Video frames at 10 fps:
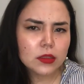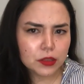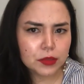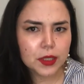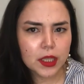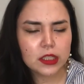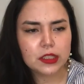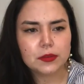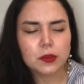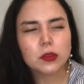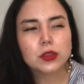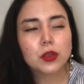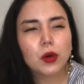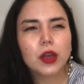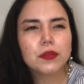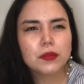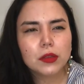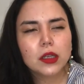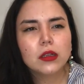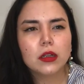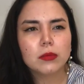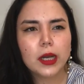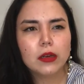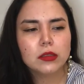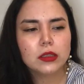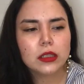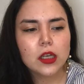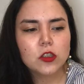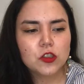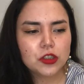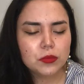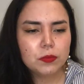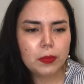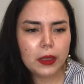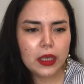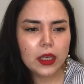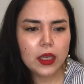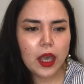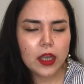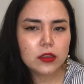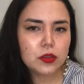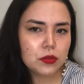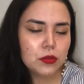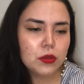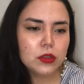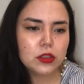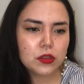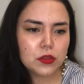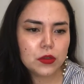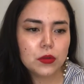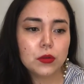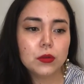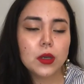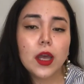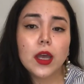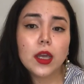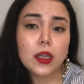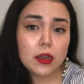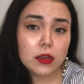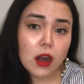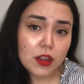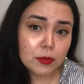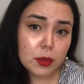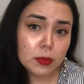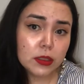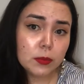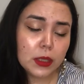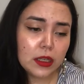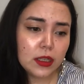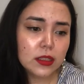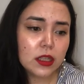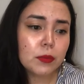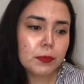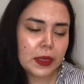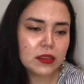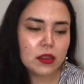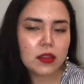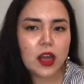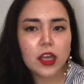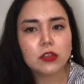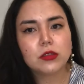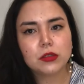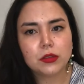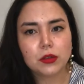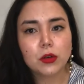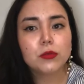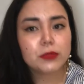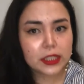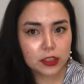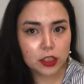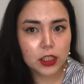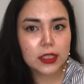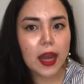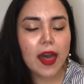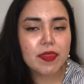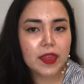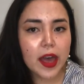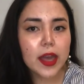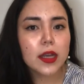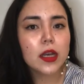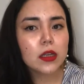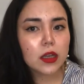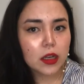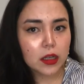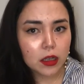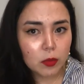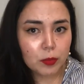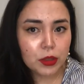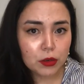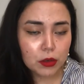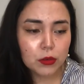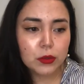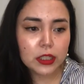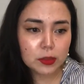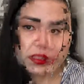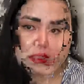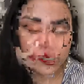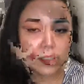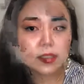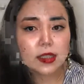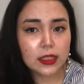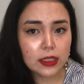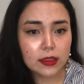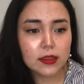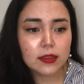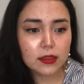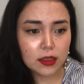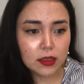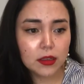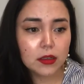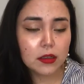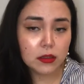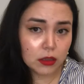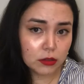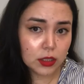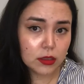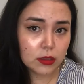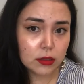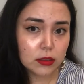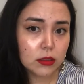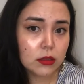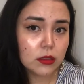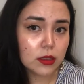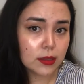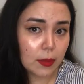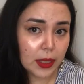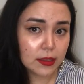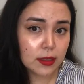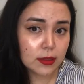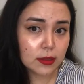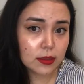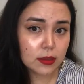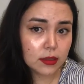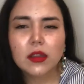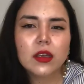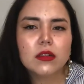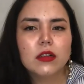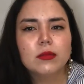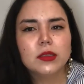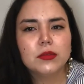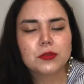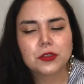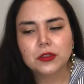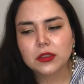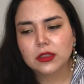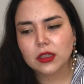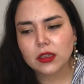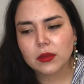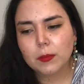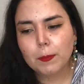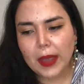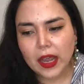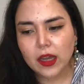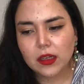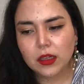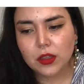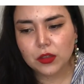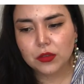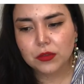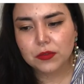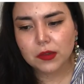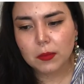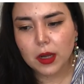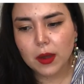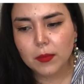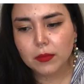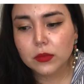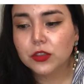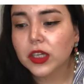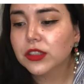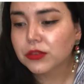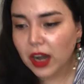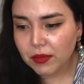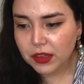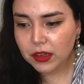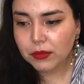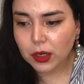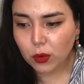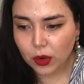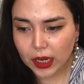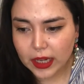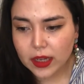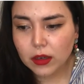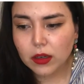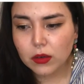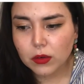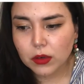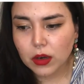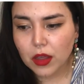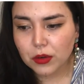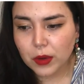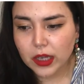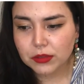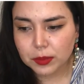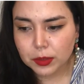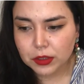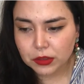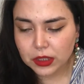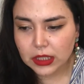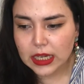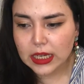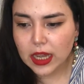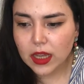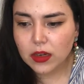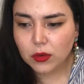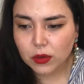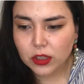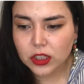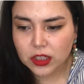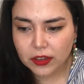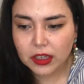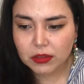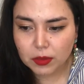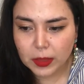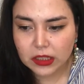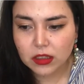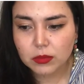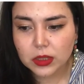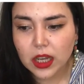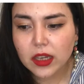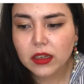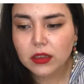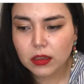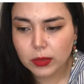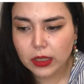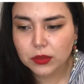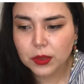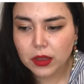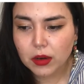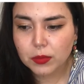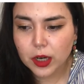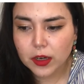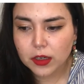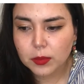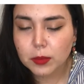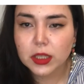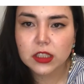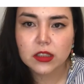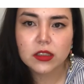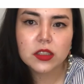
So it's really difficult. So I feel like Clubhouse should be a tool to hear other people's opinions, and based on that, you should do your own research and then kind of come up with your own experiences, ideas, and conclusions. Does that make sense? Like, Clubhouse rules ban you from transcribing, recording, or otherwise reproducing and or sharing information obtained in Clubhouse without prior permission.